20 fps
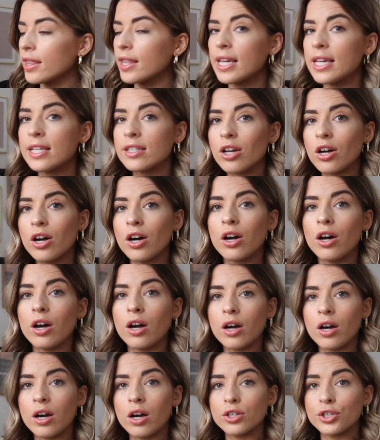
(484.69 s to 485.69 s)
These
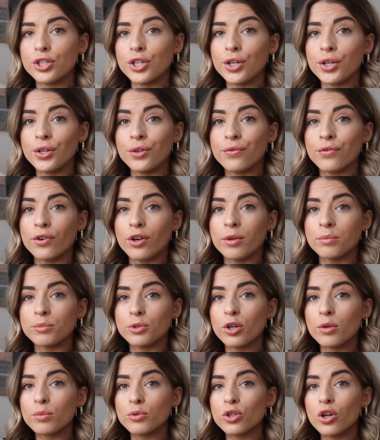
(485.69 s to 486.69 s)
are two
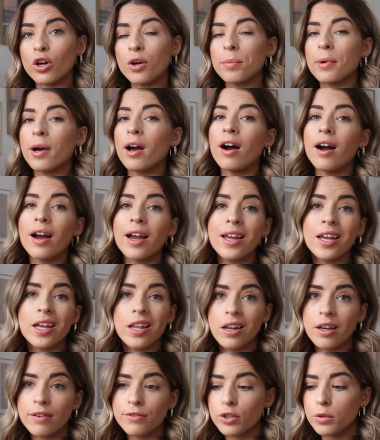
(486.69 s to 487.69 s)
from Topshop. I
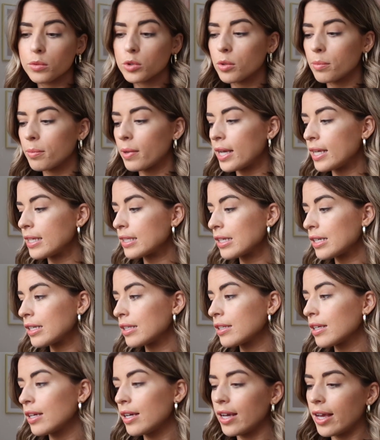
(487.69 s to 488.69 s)
love Topshop
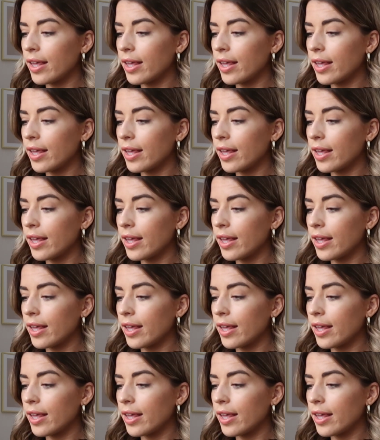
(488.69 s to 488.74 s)
blazers.